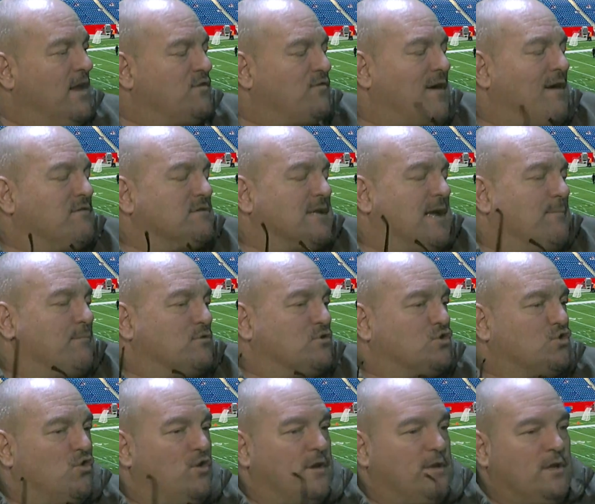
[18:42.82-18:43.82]
As far as I'm
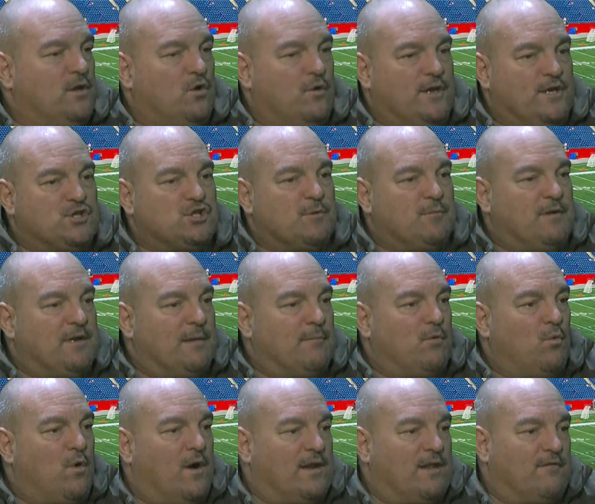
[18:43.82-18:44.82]
concerned, he should be number
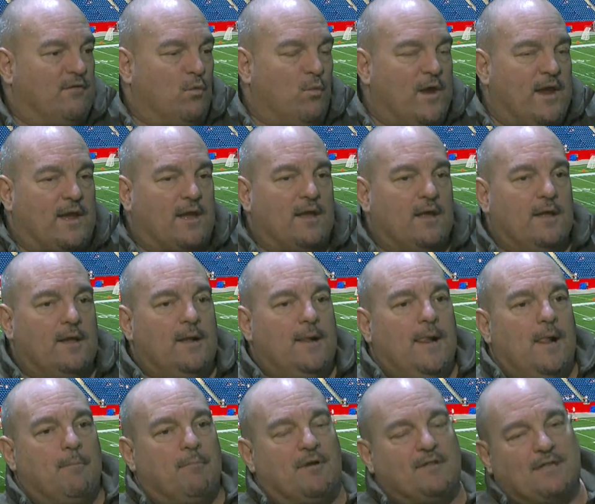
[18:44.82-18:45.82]
1 every week.
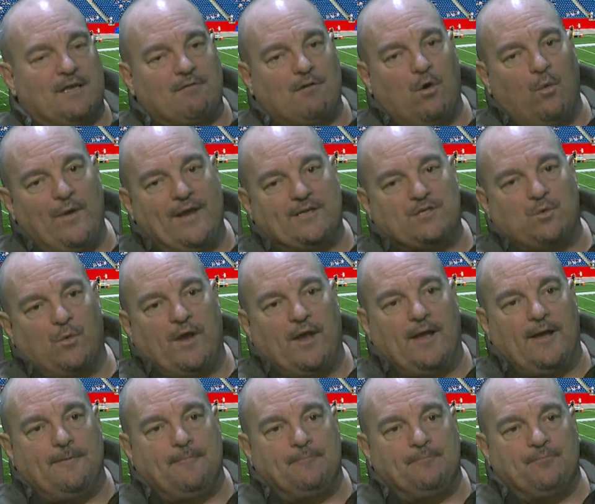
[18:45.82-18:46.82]
But there were weeks
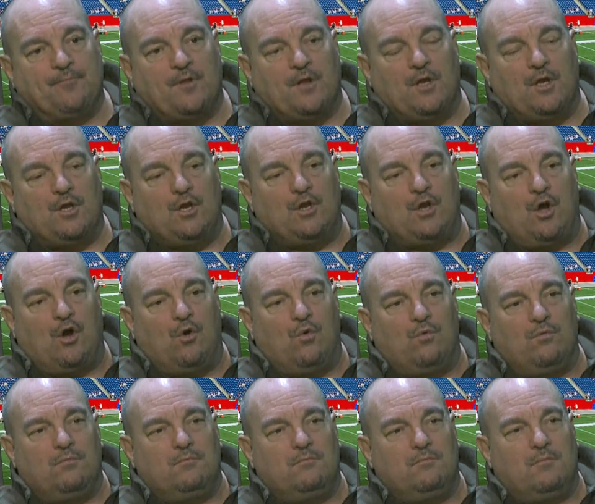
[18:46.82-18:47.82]
where,
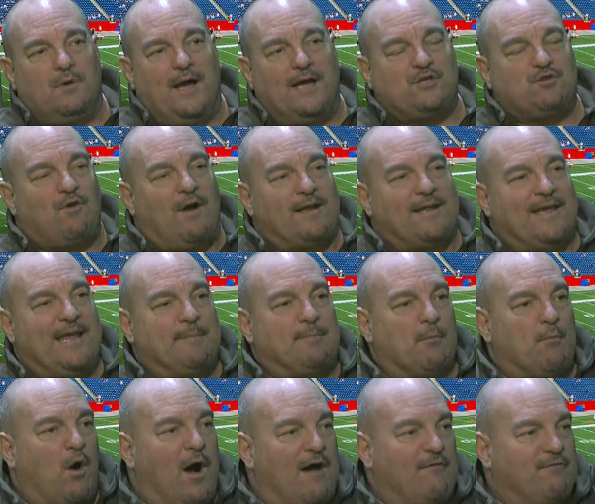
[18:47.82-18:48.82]
I try to keep
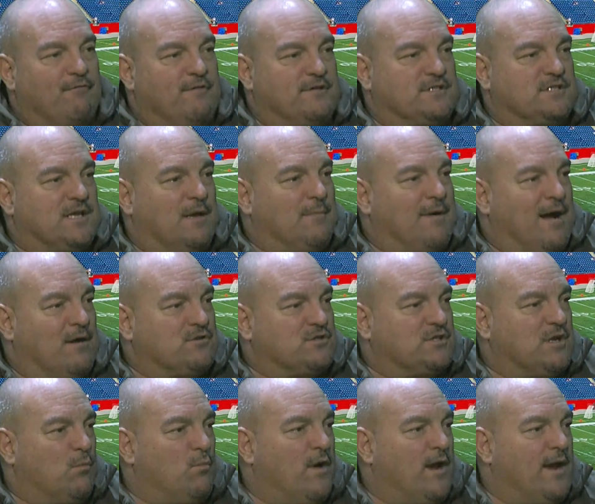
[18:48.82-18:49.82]
him off of it somehow,
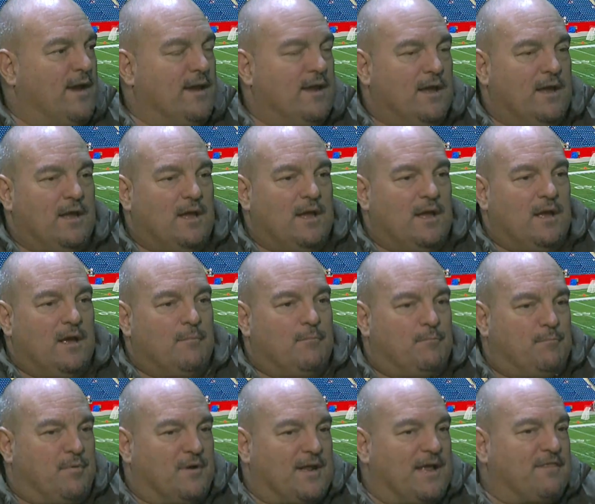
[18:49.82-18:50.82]
some way.
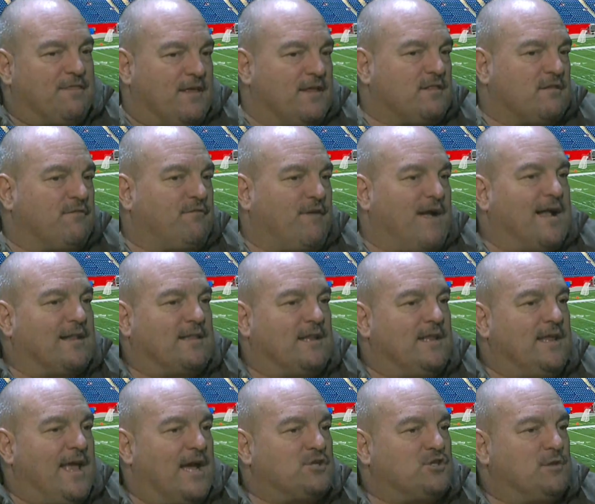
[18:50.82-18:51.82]
But I think the fact that
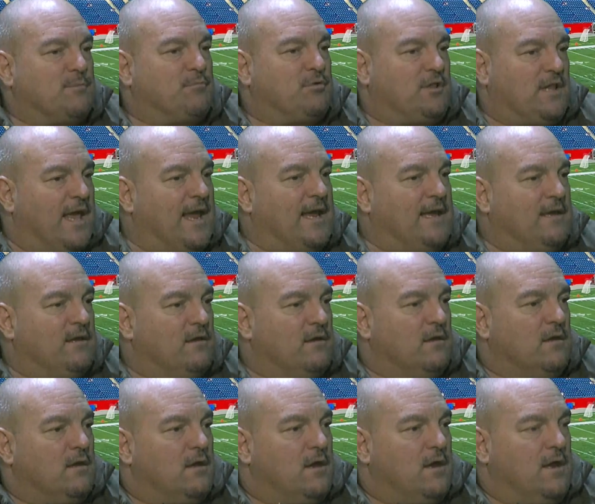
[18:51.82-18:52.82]
he actually played
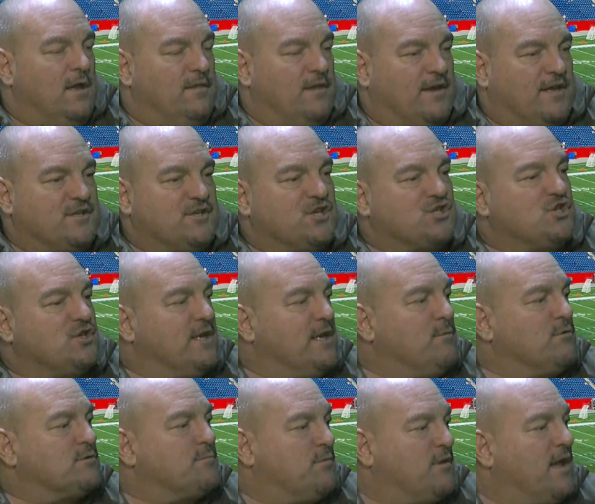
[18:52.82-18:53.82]
in the condition he
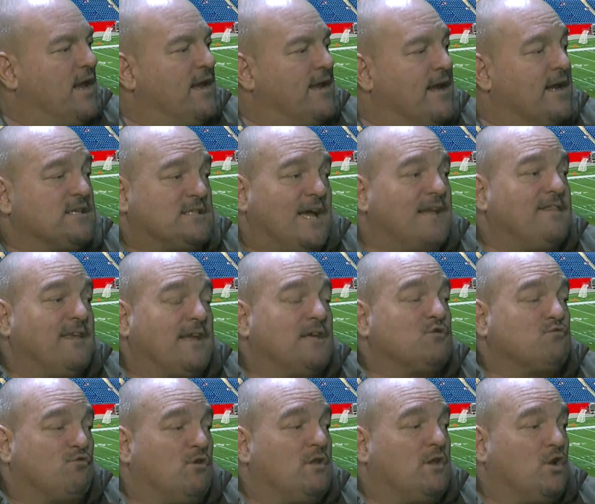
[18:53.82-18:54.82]
was playing in, because I think
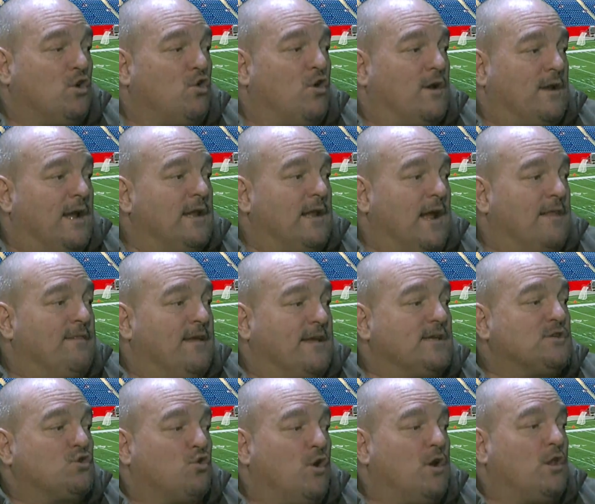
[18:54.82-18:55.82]
he's really hurt. I think
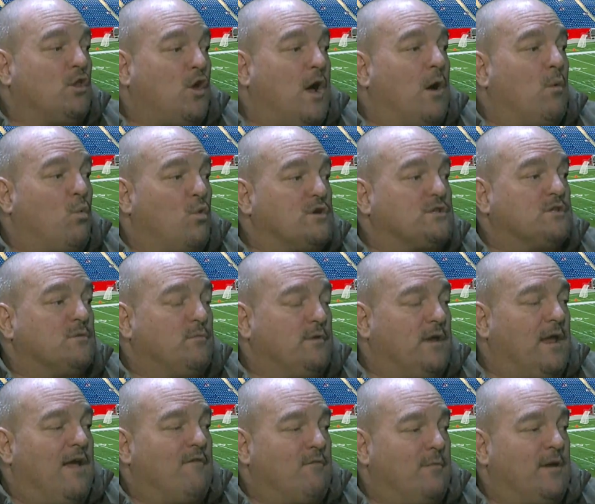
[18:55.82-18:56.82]
he's hurt a lot worse than
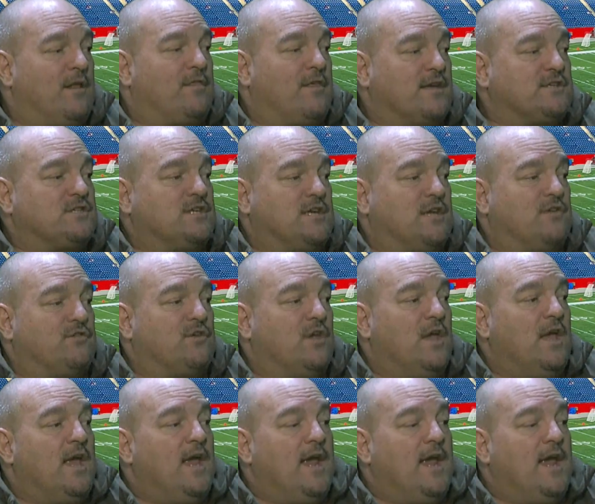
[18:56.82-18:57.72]
everybody thinks he is.